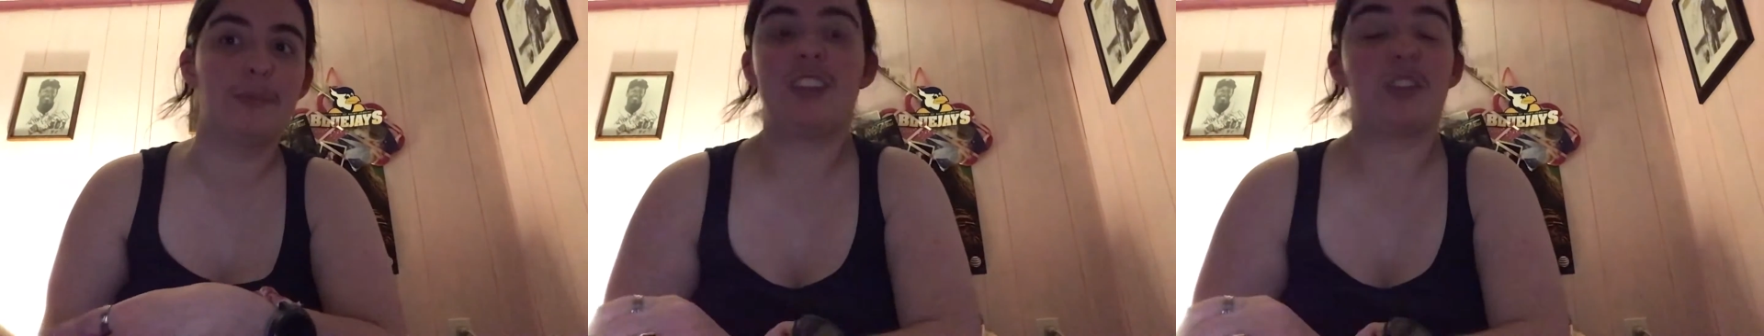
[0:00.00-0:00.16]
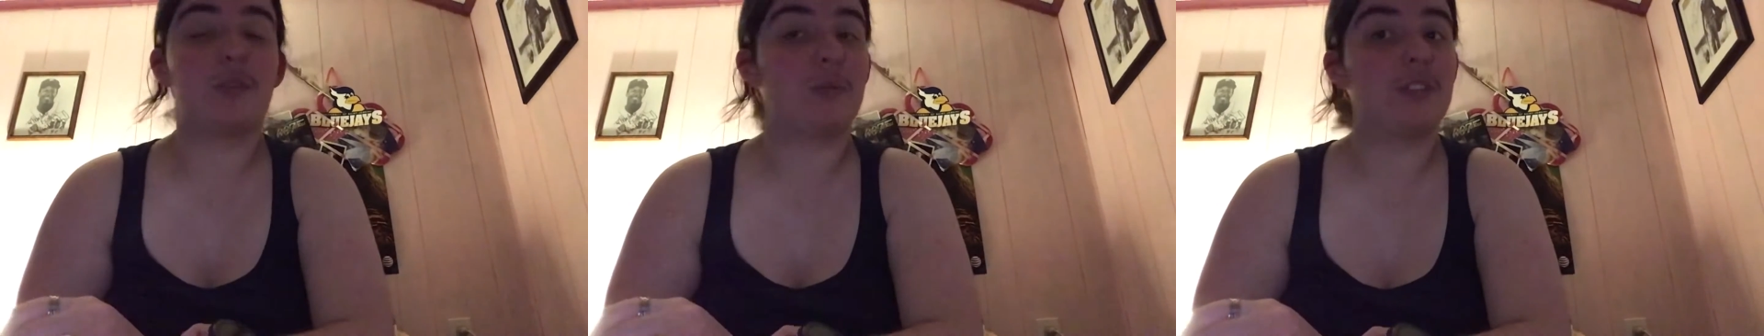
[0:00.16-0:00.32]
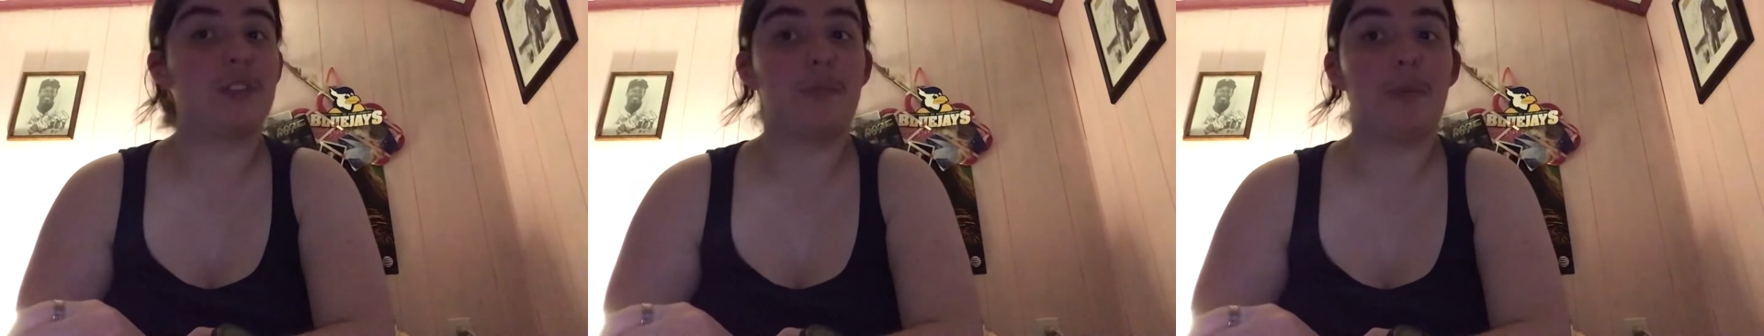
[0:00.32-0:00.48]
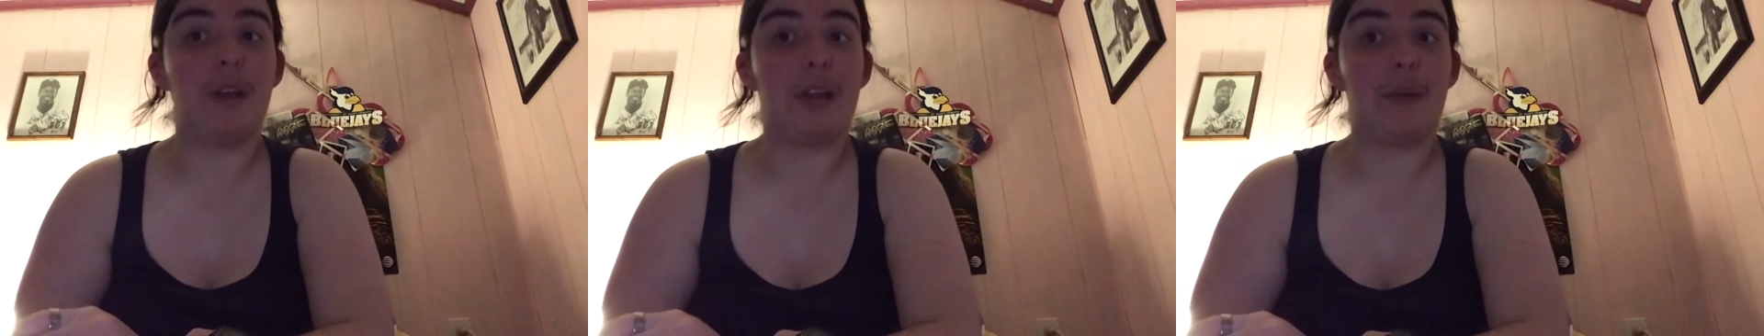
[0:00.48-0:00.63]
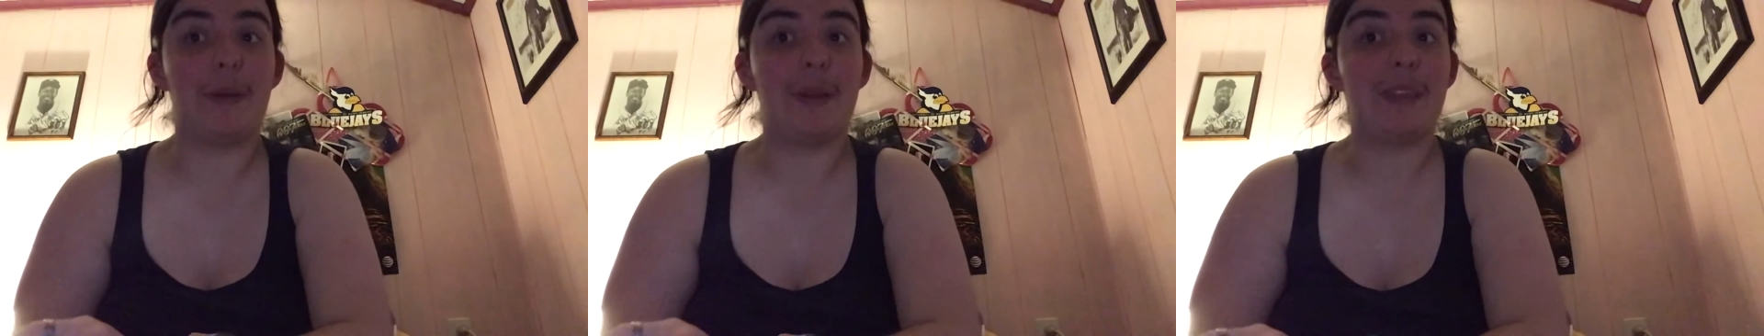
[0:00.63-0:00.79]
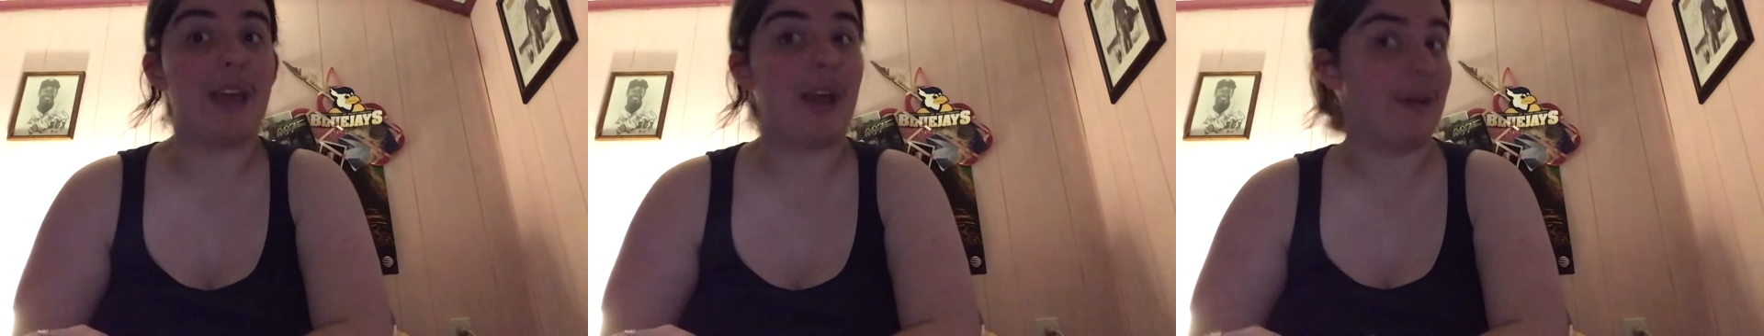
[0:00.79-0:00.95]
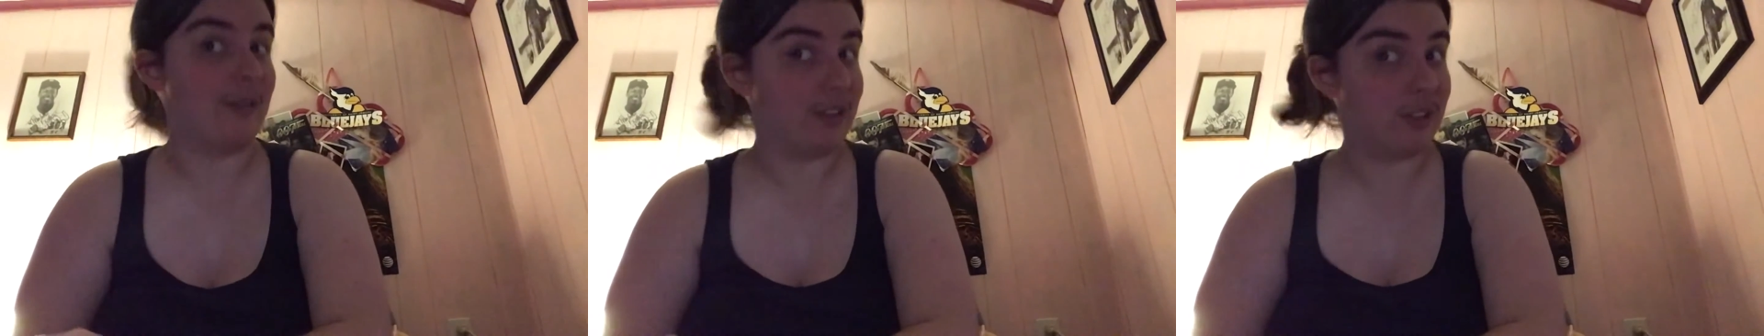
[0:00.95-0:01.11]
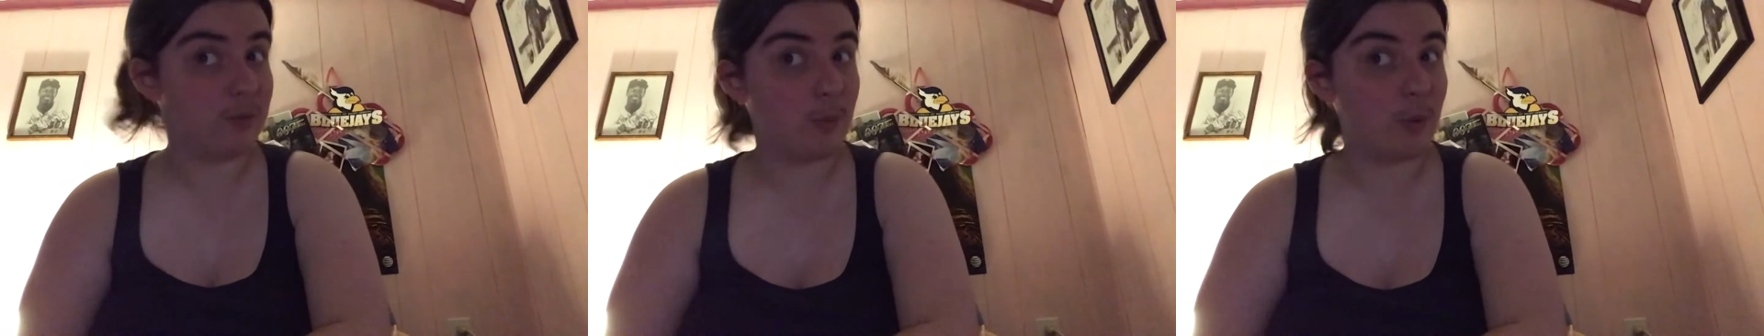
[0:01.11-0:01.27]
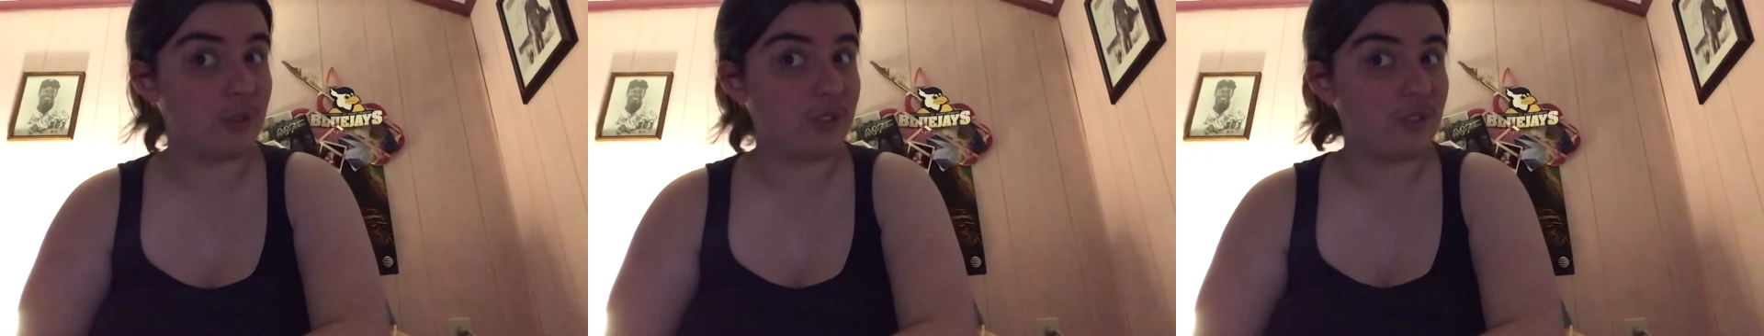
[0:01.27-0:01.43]
This was a buddy read that I was
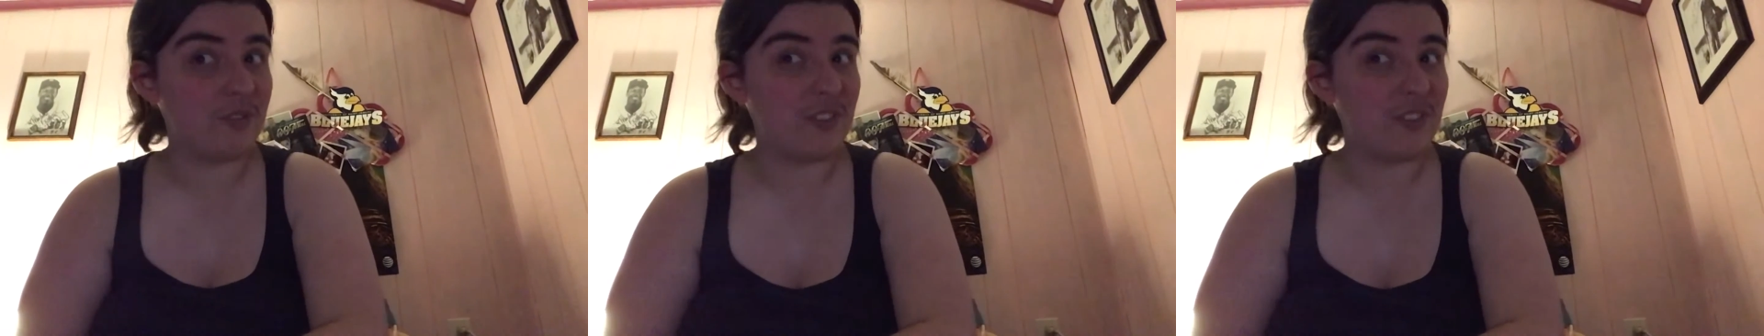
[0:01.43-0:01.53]
supposed to